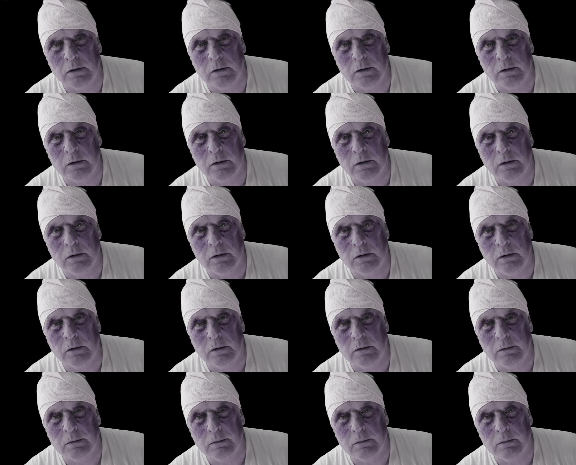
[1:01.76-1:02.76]

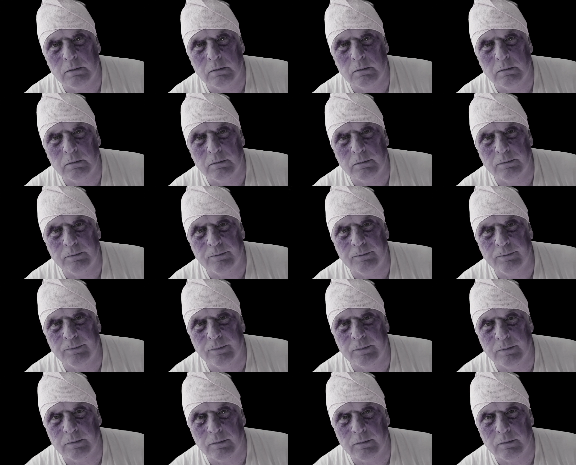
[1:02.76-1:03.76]

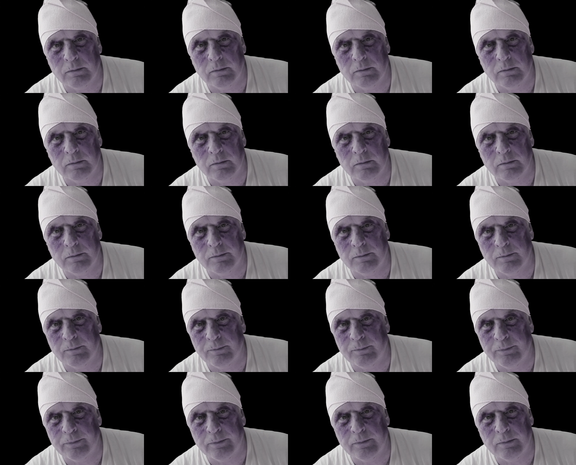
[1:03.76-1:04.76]

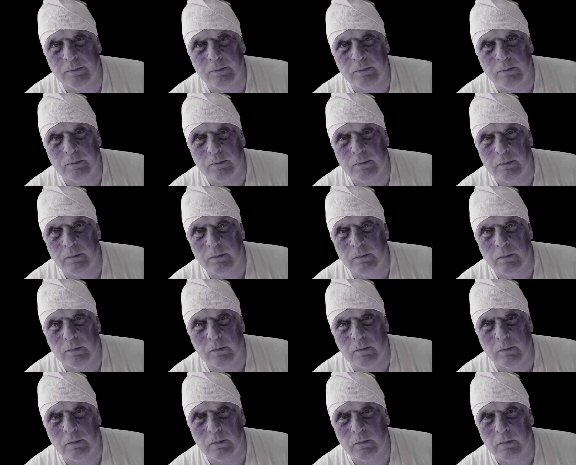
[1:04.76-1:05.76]

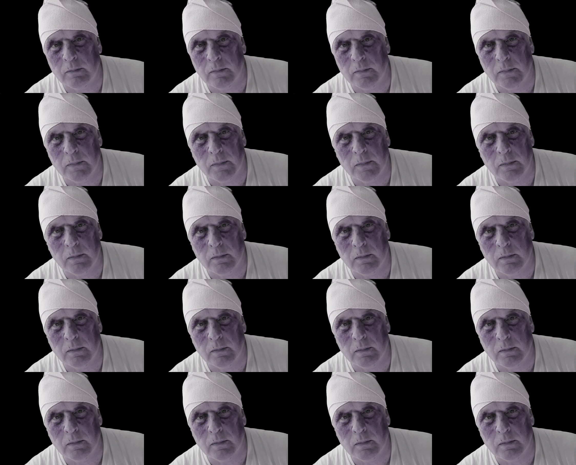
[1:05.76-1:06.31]
(silence)